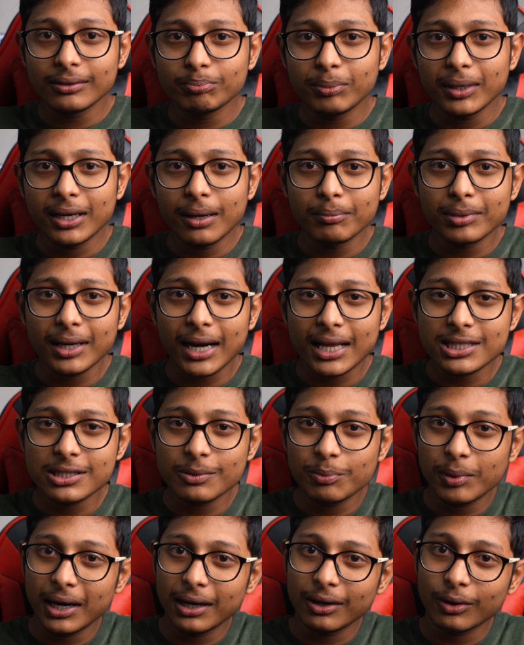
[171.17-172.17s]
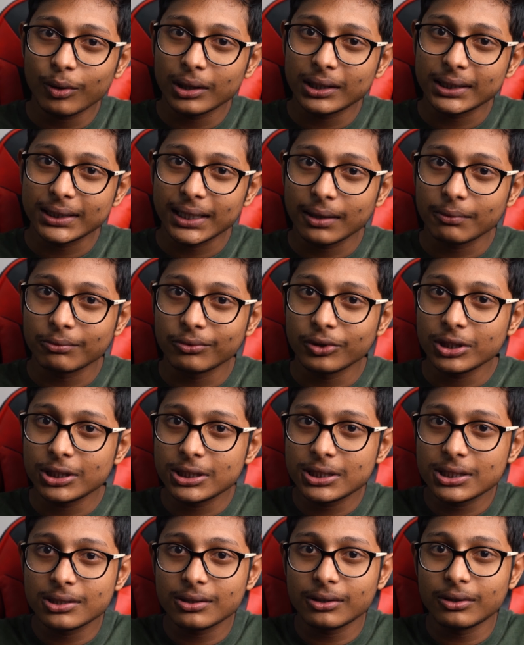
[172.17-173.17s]
become transparent all the time,
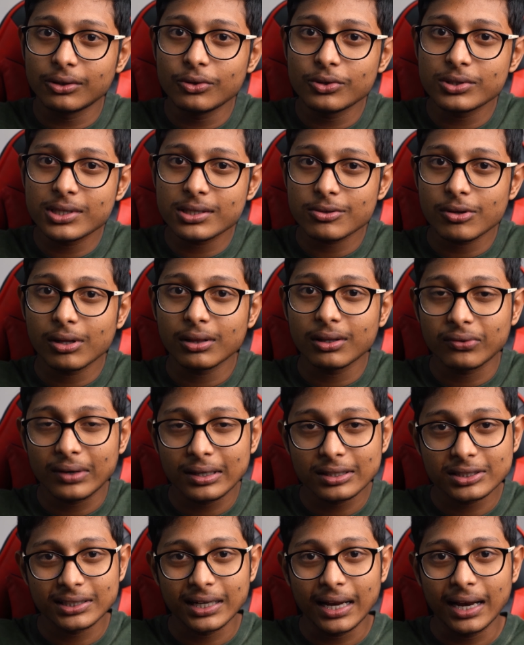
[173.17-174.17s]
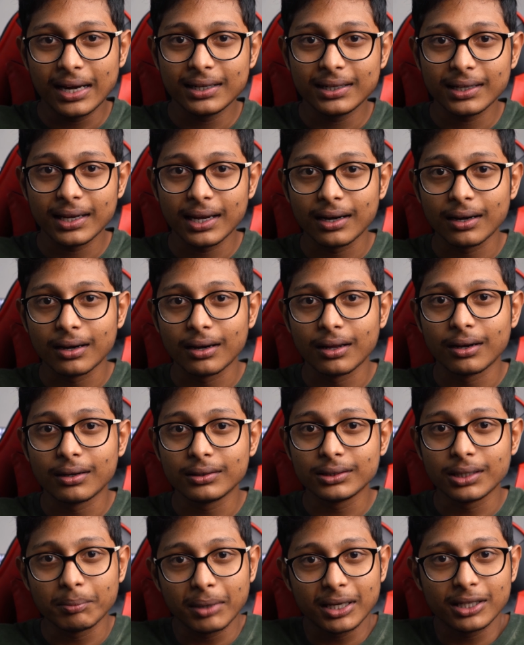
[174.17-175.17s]
which loses all the functionality and
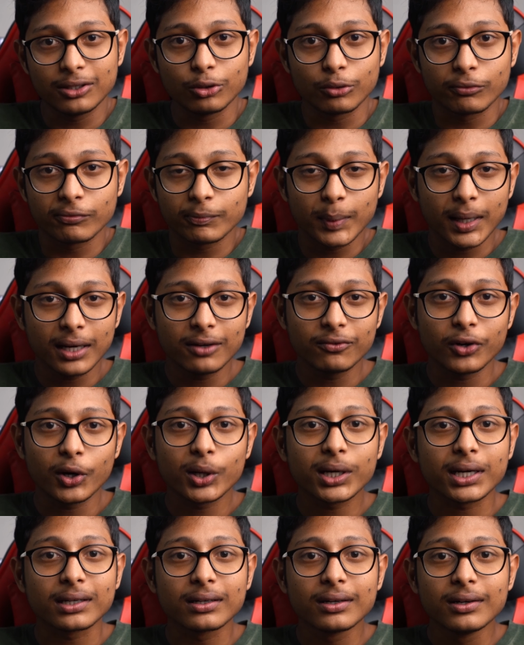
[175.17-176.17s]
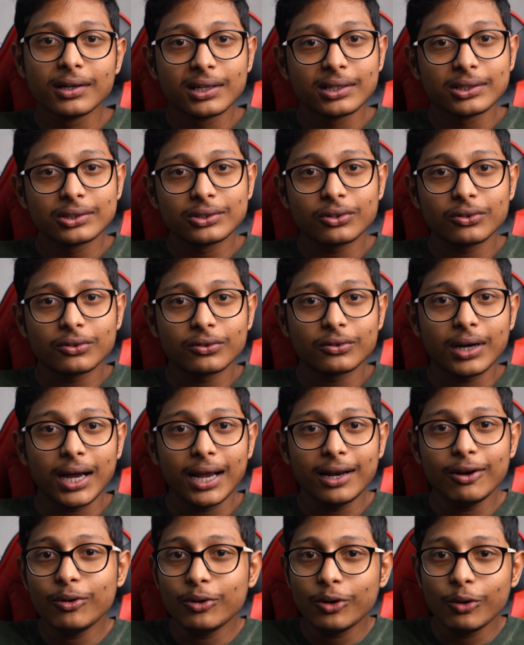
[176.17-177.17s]
the money you paid for it? So
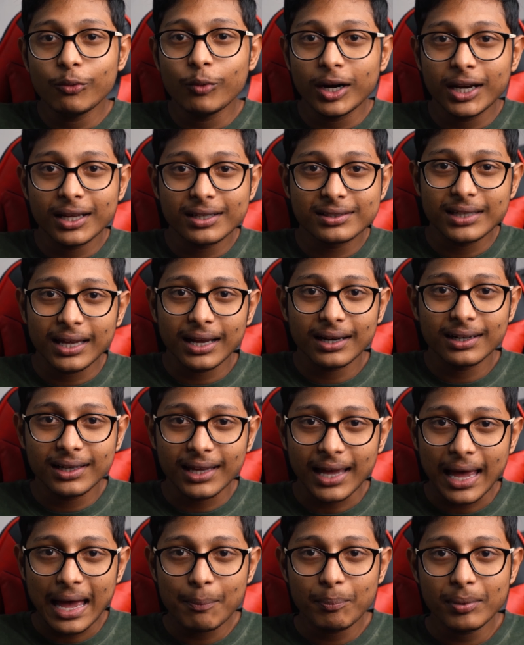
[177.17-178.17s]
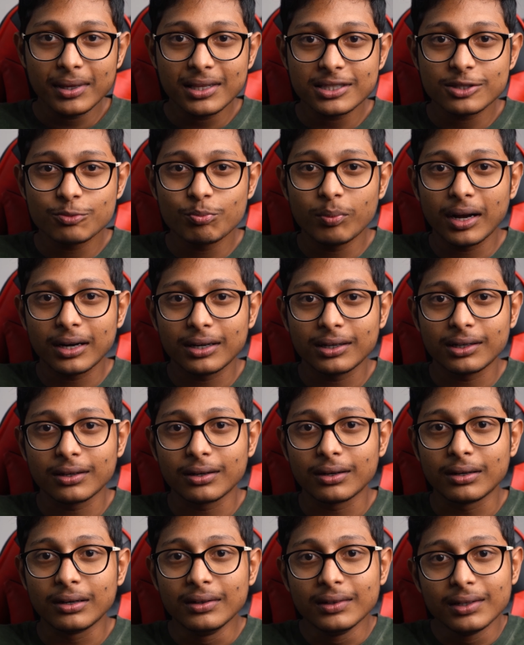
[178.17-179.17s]
I don't know what exactly happens, but
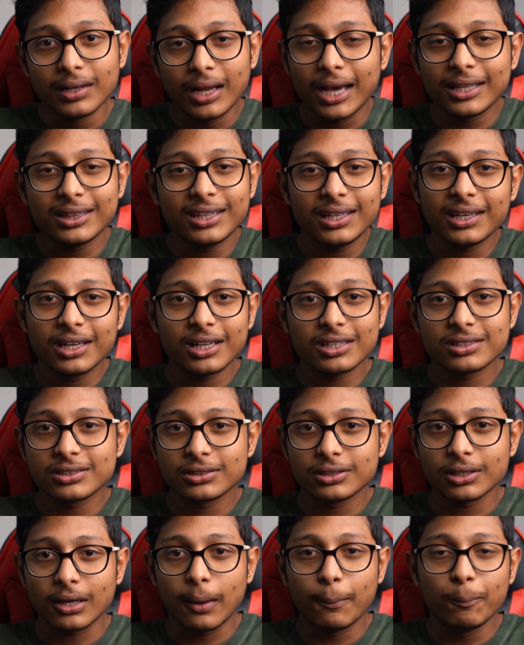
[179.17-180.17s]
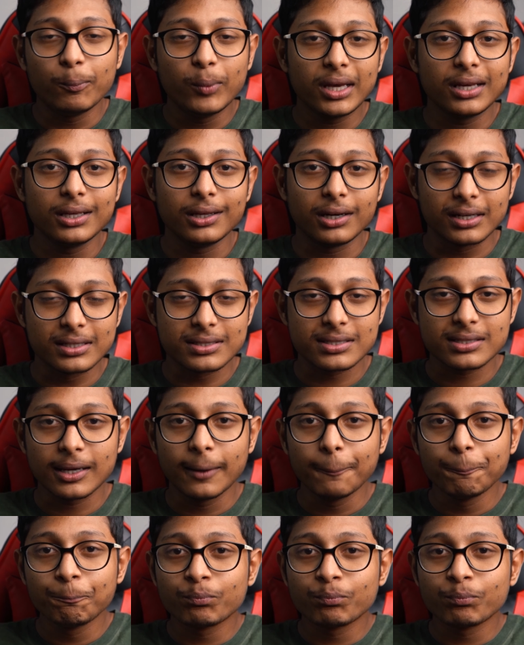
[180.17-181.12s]
I think it's a big risk.